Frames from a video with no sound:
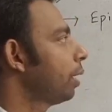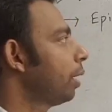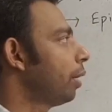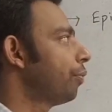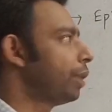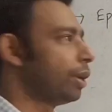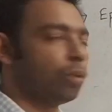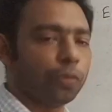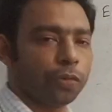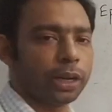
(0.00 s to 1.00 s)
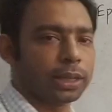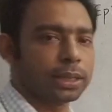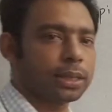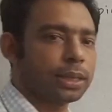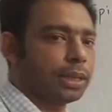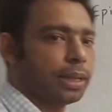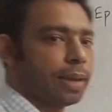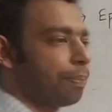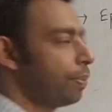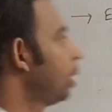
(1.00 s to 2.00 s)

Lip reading: very good feelings in them.